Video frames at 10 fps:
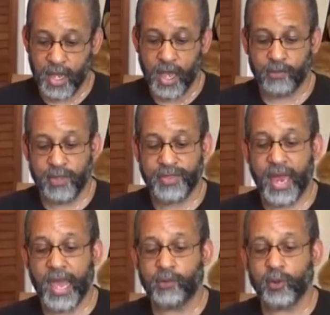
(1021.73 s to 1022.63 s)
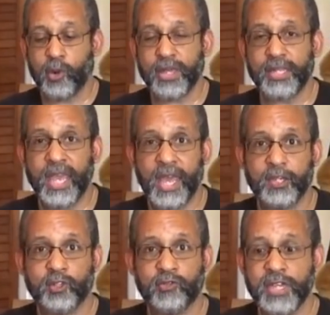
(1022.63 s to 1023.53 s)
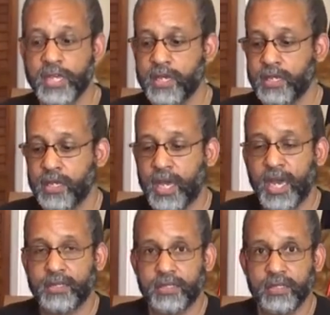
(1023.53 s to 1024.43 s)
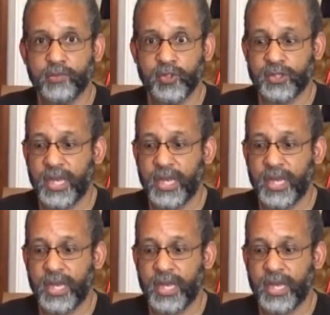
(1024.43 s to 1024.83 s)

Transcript: And with that, I will quickly add tree as a symbol to